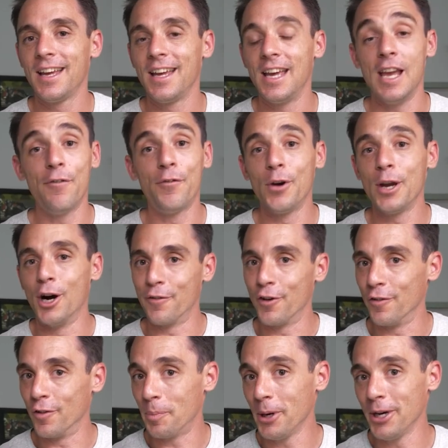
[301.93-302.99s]
If we hover
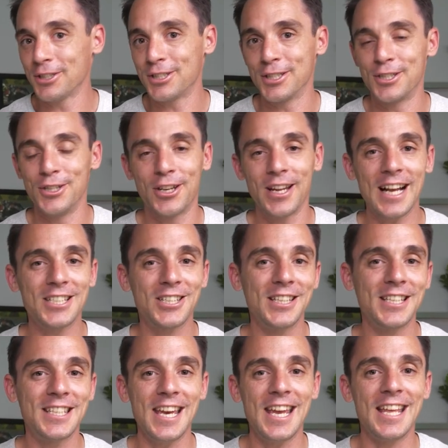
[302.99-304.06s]
over purchase, you can actually
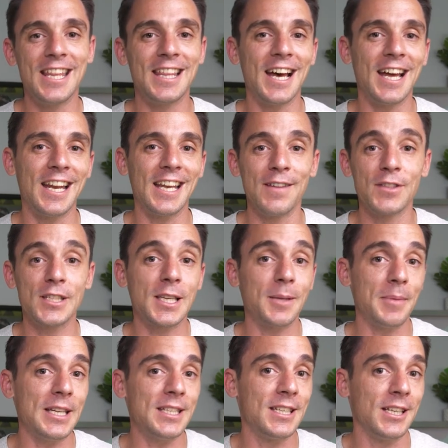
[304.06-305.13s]
see that it gives us a
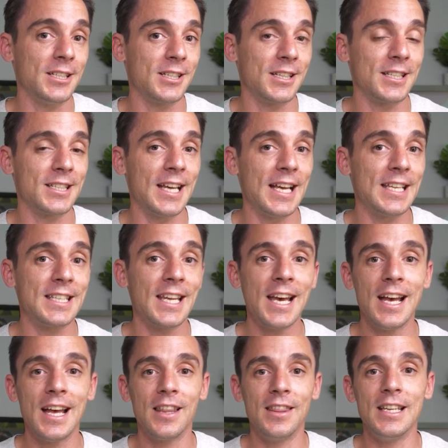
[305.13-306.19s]
message that says,
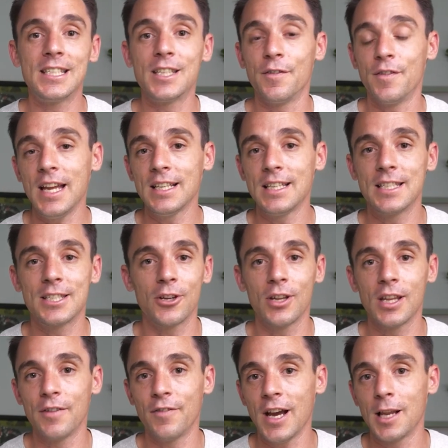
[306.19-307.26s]
this event is
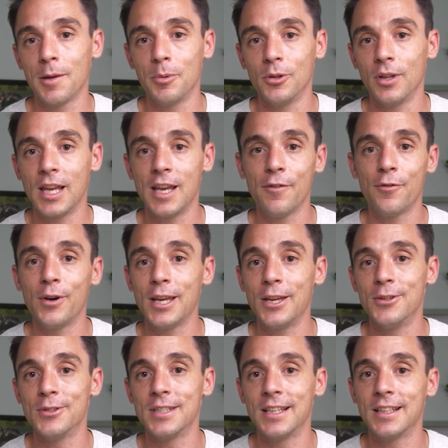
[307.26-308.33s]
only available if we're
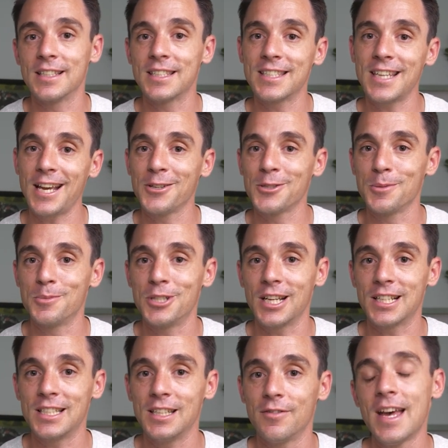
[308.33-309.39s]
using the sales
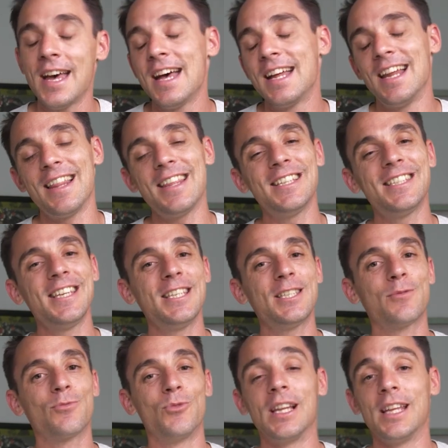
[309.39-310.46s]
objective. Now this
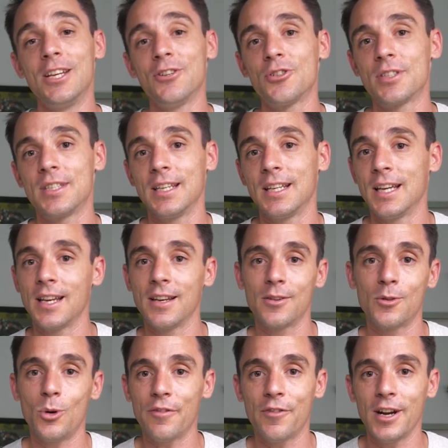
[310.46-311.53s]
is really interesting and
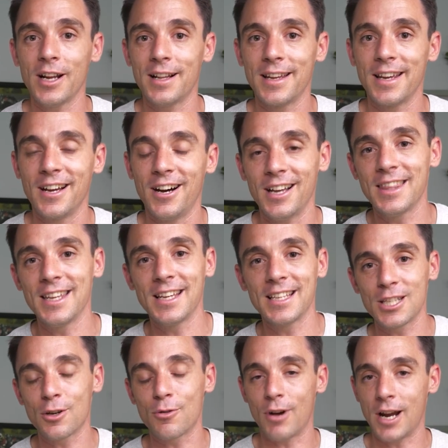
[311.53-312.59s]
quite frankly, I think
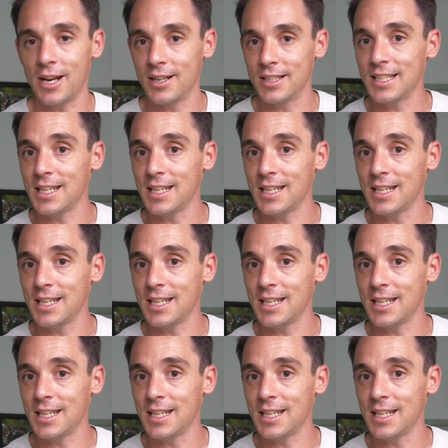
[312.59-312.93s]
it's a great idea